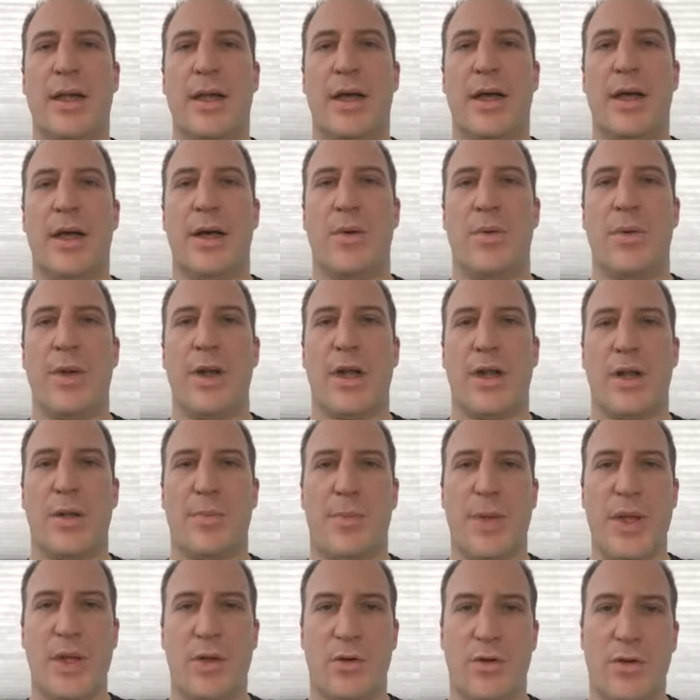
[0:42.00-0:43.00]
uh, went on a
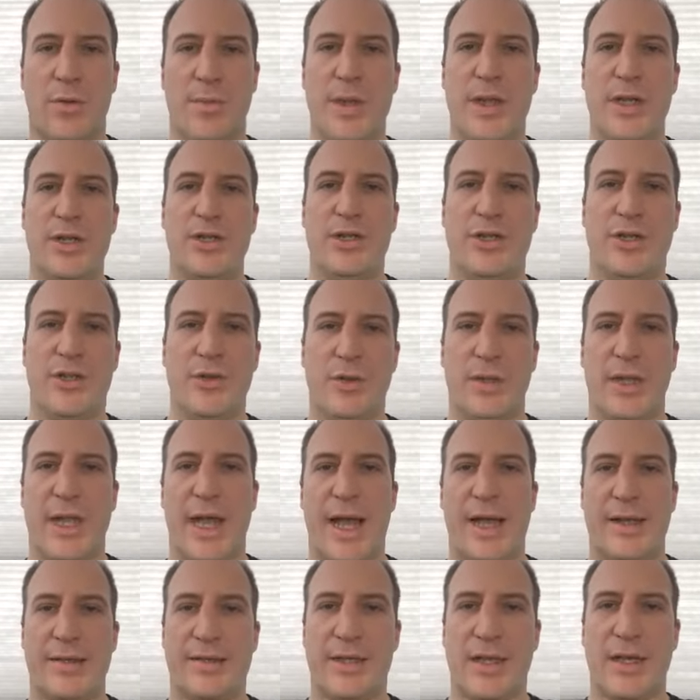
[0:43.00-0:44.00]
pilgrimage to
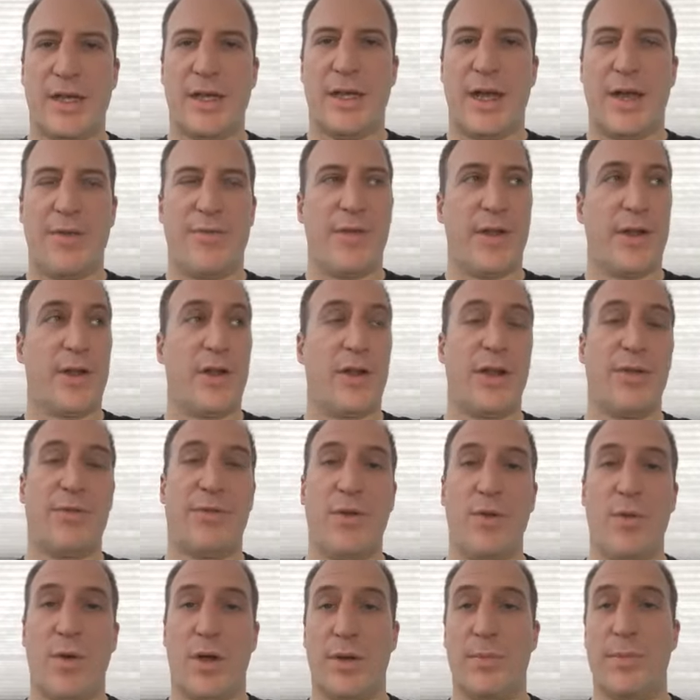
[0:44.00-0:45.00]
Alaska. I figured if
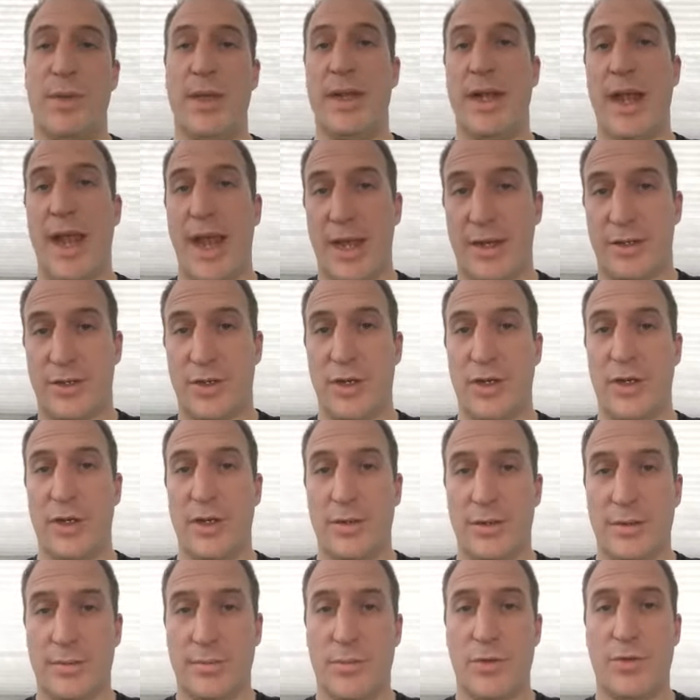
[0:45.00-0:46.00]
you want to be an
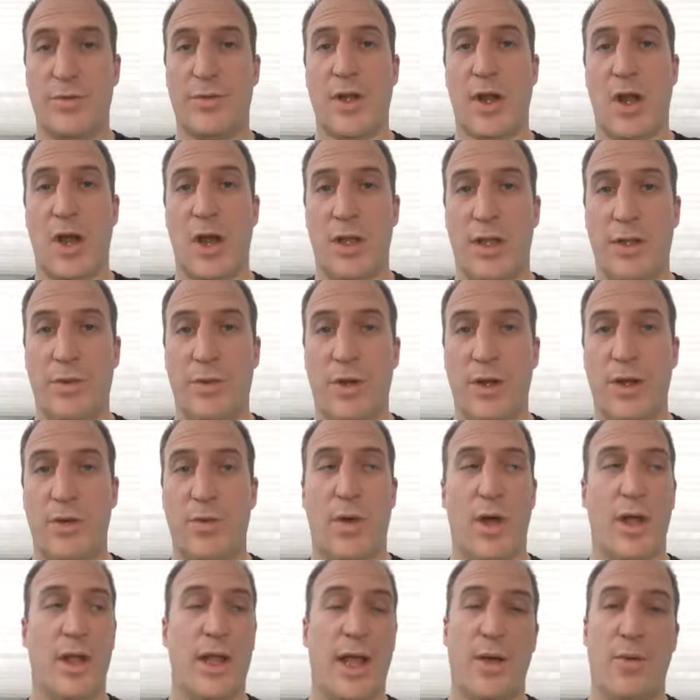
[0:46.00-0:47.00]
actor, move to Hollywood.
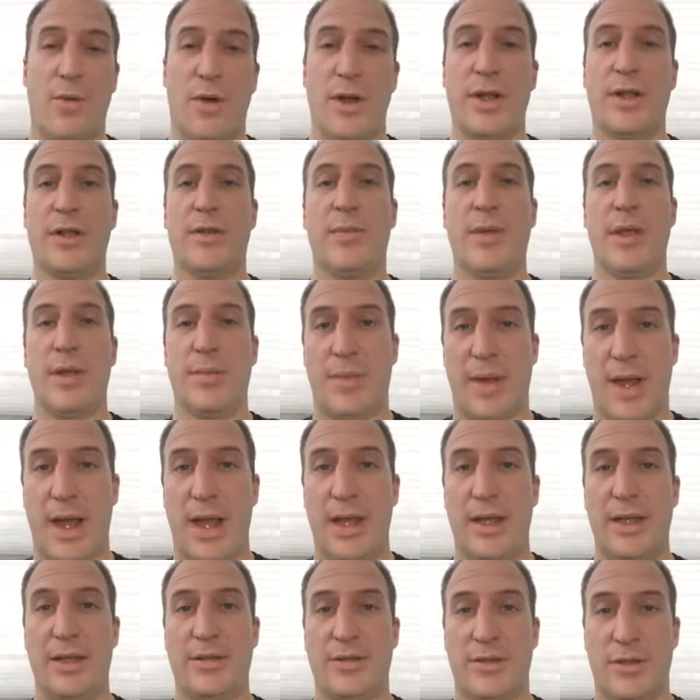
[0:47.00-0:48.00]
Well, I wanted to be a
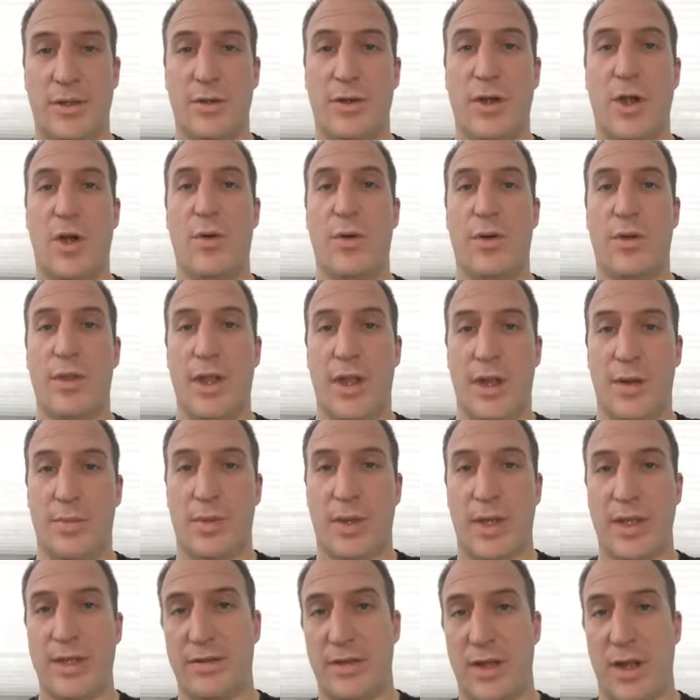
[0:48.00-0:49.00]
pilot, so go where the
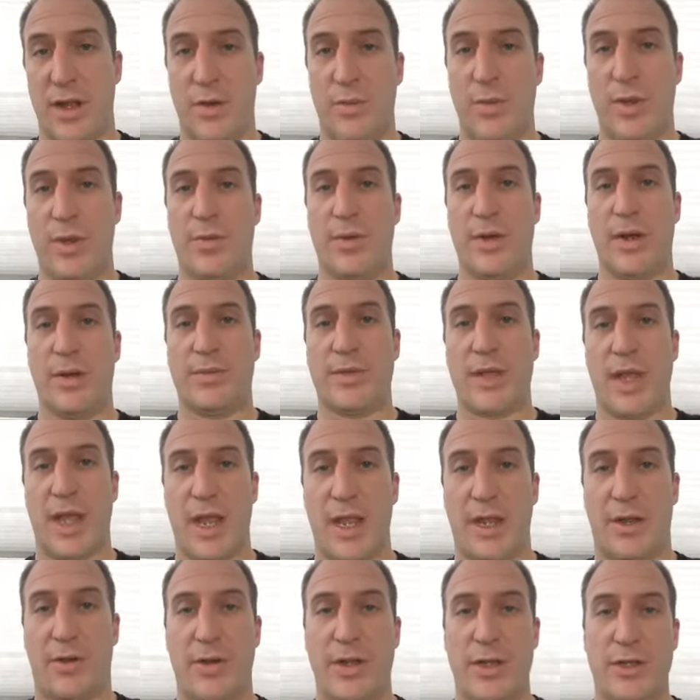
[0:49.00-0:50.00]
airplanes are. We went up to
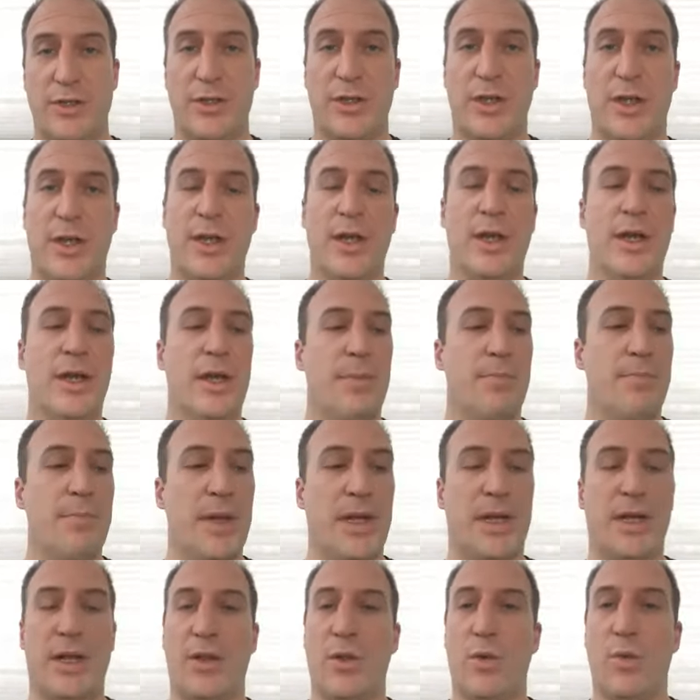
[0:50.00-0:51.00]
Anchorage,
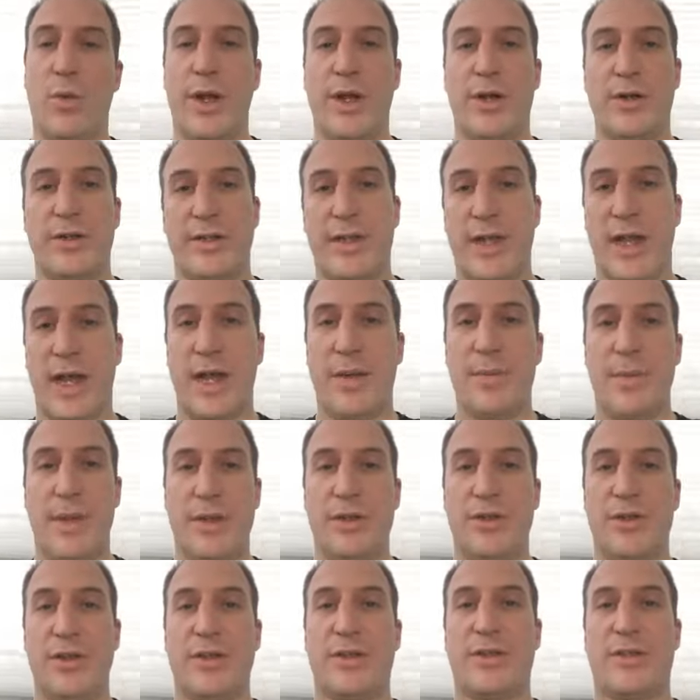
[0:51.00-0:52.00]
middle of the winter time,
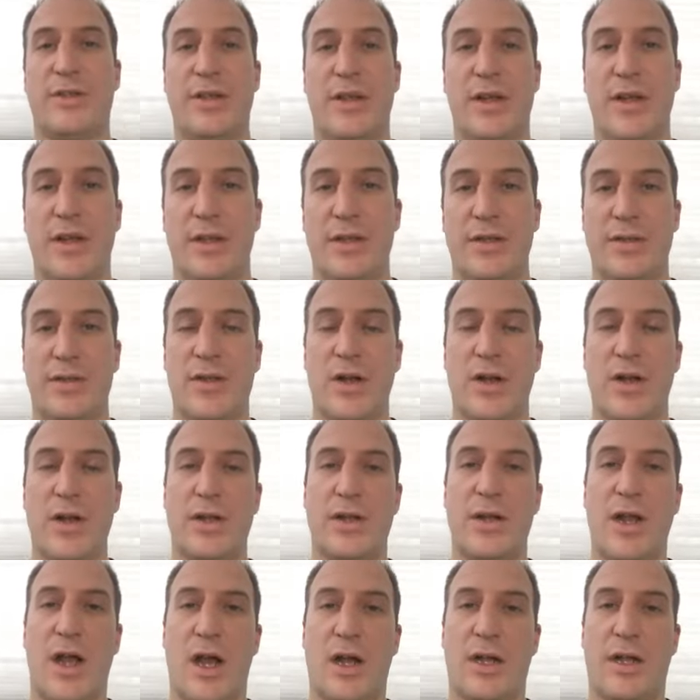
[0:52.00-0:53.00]
and just uh,
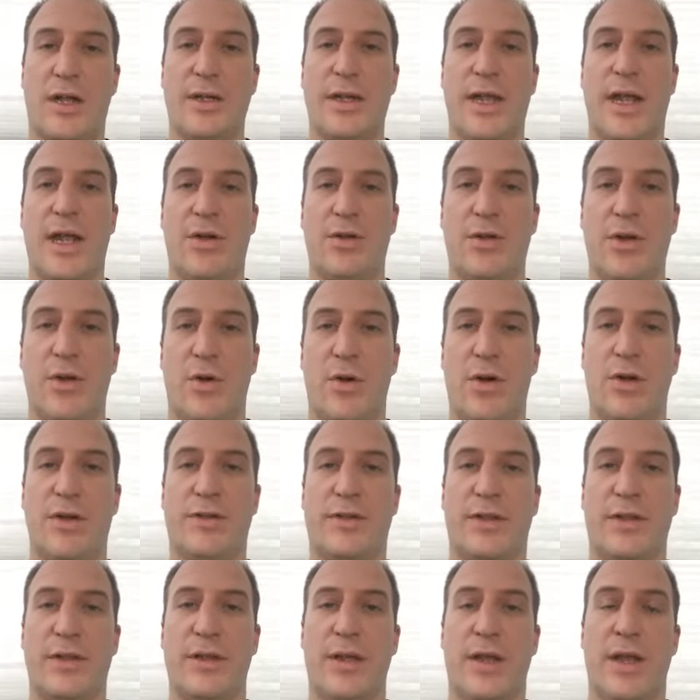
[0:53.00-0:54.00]
started knocking down
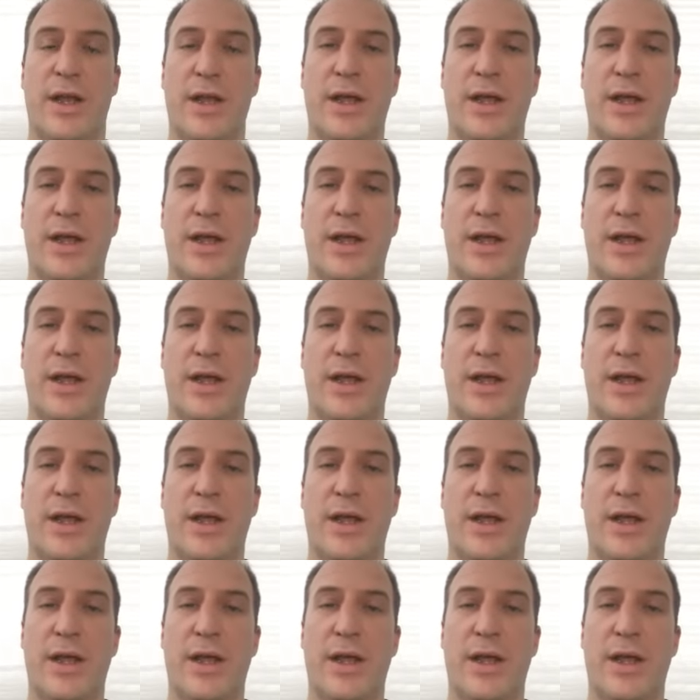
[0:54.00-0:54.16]
doors and